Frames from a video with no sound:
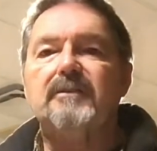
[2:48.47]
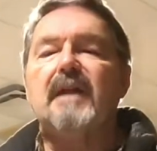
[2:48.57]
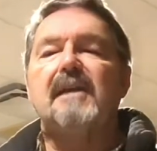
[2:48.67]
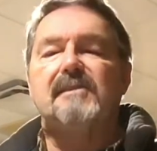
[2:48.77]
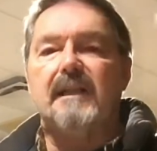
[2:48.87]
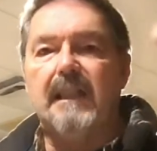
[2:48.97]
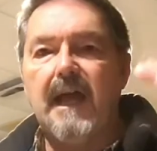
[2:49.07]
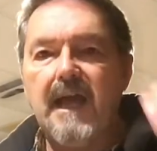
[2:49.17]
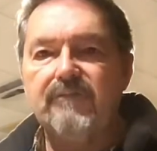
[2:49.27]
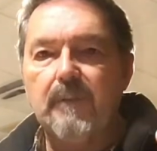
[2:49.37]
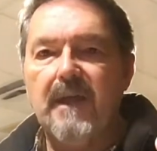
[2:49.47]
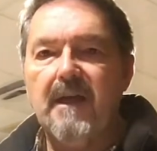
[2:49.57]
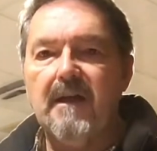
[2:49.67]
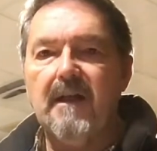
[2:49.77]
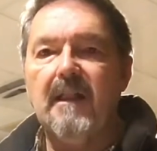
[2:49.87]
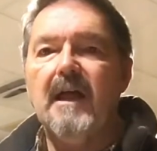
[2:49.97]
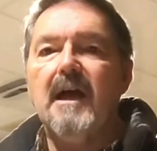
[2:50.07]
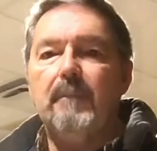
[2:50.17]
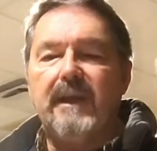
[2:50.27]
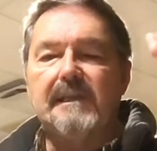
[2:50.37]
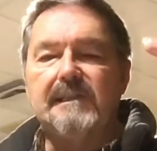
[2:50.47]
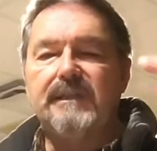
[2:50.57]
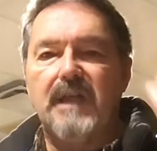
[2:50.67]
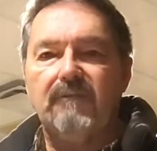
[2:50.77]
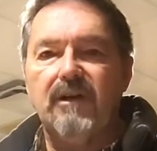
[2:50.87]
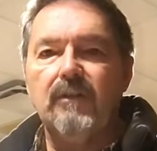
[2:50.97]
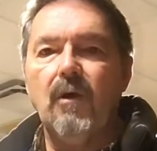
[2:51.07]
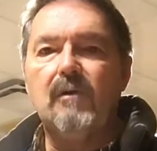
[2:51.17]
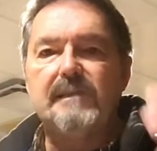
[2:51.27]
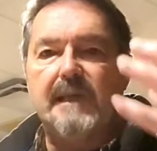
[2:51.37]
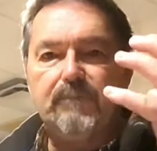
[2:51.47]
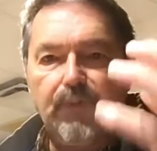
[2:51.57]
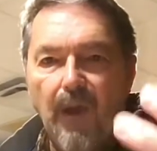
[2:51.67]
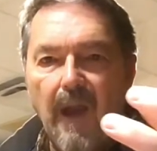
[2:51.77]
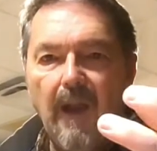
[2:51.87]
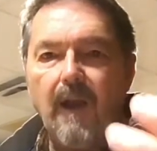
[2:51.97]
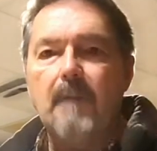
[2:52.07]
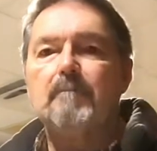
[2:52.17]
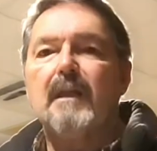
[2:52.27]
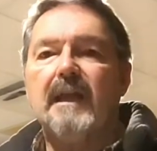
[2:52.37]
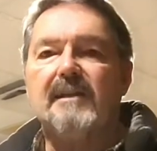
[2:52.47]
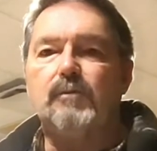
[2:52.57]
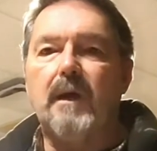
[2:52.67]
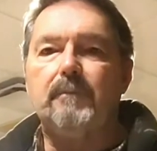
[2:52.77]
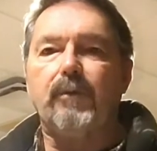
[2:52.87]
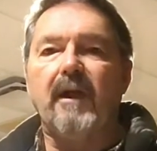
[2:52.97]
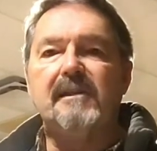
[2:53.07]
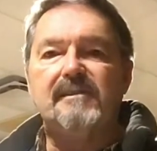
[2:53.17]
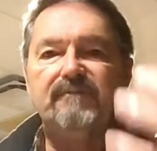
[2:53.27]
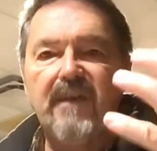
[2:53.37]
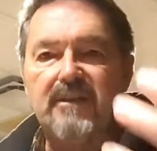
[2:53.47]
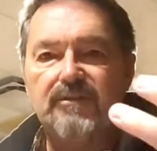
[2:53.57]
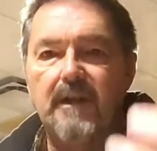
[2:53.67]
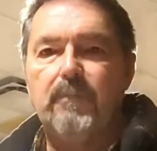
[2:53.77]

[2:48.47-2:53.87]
That's a lie from hell, because the devil knows that prayer is what brings victory.